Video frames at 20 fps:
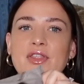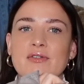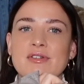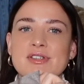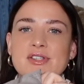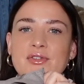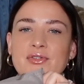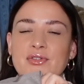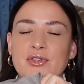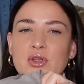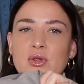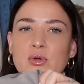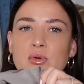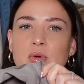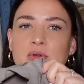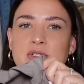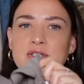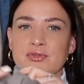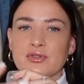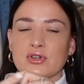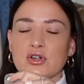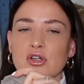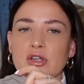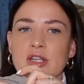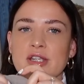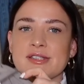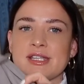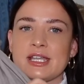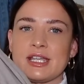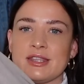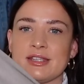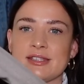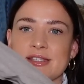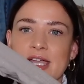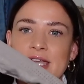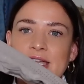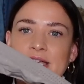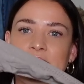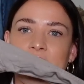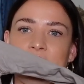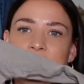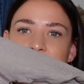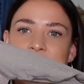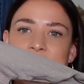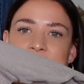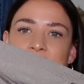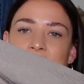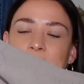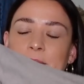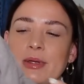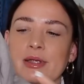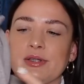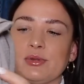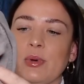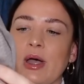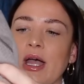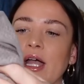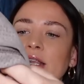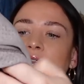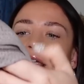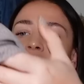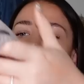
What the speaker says: there is a few different colors in the sale this time as well.